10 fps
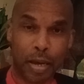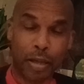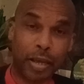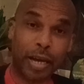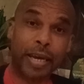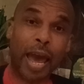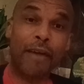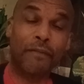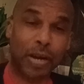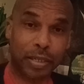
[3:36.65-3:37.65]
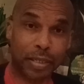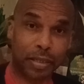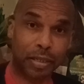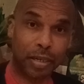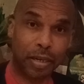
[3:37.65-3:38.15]
that gave
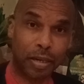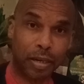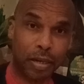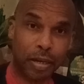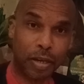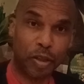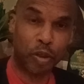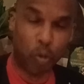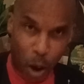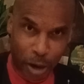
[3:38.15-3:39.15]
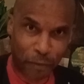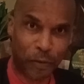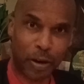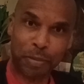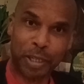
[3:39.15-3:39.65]
us the
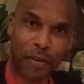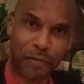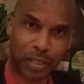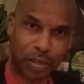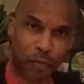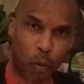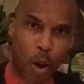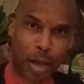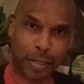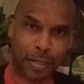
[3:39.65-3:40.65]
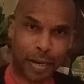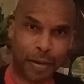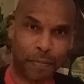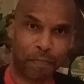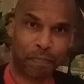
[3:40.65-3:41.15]
wonderful observance of Kwanzaa.
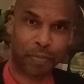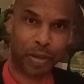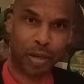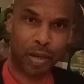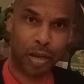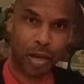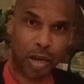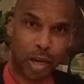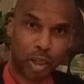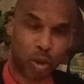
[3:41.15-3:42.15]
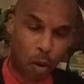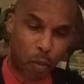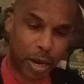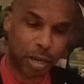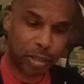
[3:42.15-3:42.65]
So I
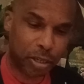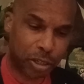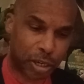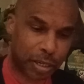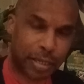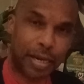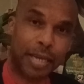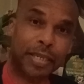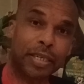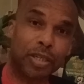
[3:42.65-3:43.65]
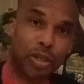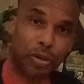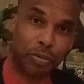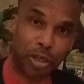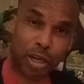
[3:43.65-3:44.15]
want you to just listen
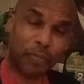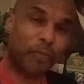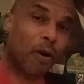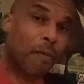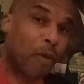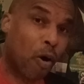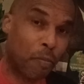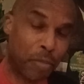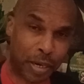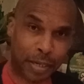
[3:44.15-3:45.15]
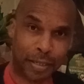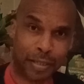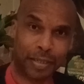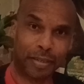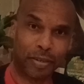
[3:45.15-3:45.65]
to, just for a moment
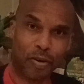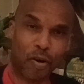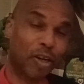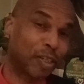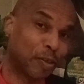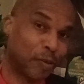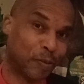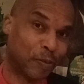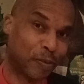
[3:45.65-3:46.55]
or two,